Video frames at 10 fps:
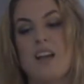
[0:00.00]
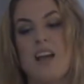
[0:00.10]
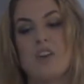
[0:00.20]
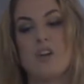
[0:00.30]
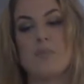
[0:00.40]

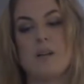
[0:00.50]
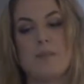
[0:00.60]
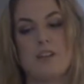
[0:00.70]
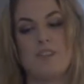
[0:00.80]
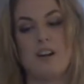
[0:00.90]
I grew up on a
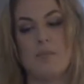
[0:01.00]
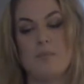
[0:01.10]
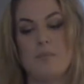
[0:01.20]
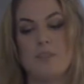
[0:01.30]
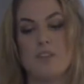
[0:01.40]
pig
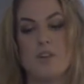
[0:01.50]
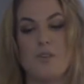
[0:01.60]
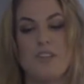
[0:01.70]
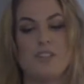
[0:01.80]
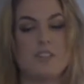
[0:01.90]
farm.
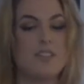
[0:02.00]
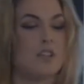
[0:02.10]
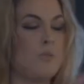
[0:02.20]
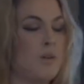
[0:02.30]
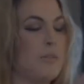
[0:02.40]
So these are
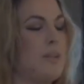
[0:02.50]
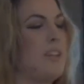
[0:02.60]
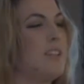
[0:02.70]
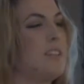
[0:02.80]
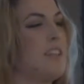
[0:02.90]
stillborn
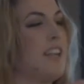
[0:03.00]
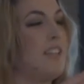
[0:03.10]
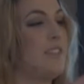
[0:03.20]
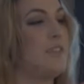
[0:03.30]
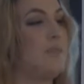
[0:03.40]
pigs that I
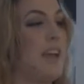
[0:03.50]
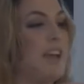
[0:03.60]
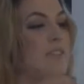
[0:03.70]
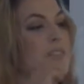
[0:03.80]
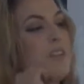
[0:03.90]
did from
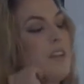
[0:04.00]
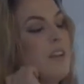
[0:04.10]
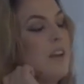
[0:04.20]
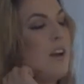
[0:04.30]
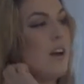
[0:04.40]
life
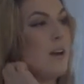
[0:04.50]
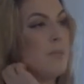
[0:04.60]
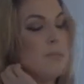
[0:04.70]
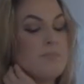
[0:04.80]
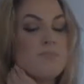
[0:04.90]

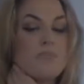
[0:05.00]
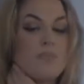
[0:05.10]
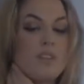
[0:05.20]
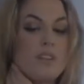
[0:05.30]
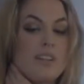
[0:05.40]

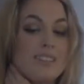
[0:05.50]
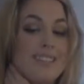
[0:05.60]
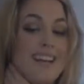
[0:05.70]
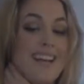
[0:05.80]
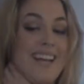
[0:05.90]
because
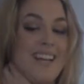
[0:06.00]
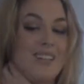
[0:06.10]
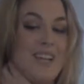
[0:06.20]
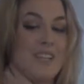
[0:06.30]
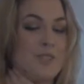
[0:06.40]
um, I
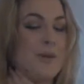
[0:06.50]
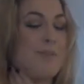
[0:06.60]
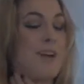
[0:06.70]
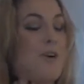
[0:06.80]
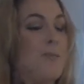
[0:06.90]
actually went
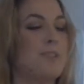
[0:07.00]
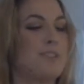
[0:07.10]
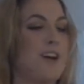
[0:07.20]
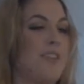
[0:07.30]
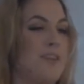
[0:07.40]
back home to
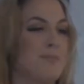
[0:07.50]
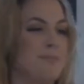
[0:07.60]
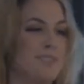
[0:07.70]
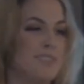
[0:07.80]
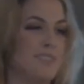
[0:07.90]
draw them.
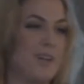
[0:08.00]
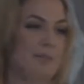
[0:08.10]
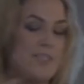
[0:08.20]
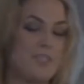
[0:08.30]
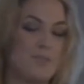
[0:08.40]
So I
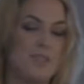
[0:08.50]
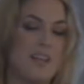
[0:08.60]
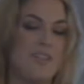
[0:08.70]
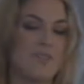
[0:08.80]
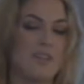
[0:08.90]
went to school in
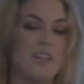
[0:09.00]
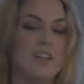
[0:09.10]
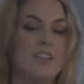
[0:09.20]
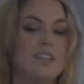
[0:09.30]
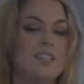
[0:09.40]
California.
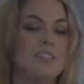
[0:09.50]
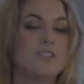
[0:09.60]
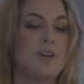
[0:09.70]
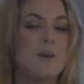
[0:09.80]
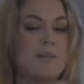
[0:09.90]

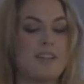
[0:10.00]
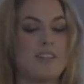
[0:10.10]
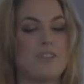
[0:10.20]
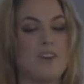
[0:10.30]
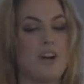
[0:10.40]
So I went back to
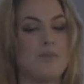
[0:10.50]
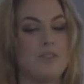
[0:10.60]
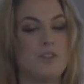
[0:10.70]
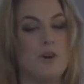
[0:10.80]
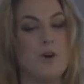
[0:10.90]
the farm,
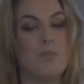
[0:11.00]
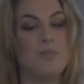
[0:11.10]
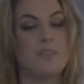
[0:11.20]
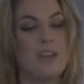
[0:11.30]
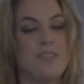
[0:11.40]
flew
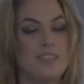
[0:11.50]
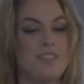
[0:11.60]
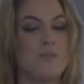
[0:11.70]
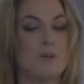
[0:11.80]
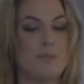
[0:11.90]
home, got these
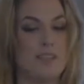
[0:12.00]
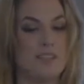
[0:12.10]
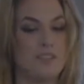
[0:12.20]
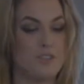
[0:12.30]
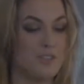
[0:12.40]
stillborn
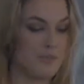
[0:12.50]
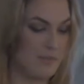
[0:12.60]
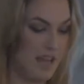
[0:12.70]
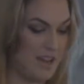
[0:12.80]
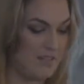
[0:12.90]
pigs, drew them
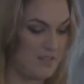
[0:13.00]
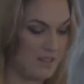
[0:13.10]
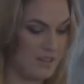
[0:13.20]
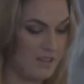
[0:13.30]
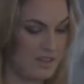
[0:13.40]
from life.
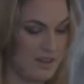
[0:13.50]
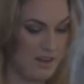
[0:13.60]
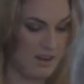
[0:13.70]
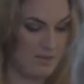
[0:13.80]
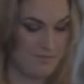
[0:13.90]

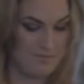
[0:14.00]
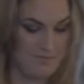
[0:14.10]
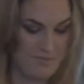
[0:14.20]
Um,